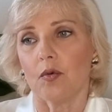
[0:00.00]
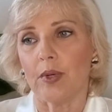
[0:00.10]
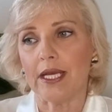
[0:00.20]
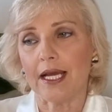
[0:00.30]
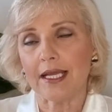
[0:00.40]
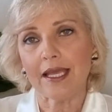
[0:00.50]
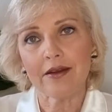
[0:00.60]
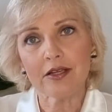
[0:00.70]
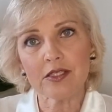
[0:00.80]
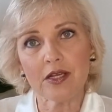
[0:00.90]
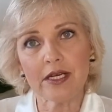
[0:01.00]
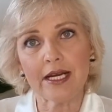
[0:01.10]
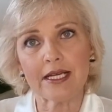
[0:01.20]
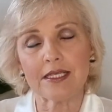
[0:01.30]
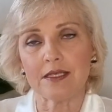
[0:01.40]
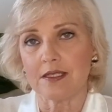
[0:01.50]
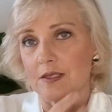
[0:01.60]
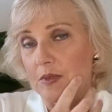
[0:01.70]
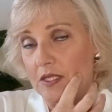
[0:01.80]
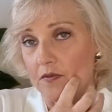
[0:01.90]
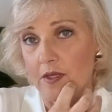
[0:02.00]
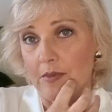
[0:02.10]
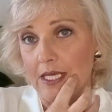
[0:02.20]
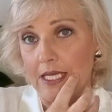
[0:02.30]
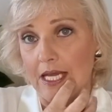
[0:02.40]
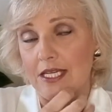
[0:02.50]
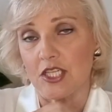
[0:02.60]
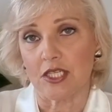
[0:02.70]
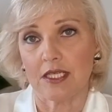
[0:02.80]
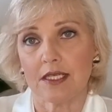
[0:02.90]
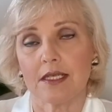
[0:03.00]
When I cannot tolerate a specific medication,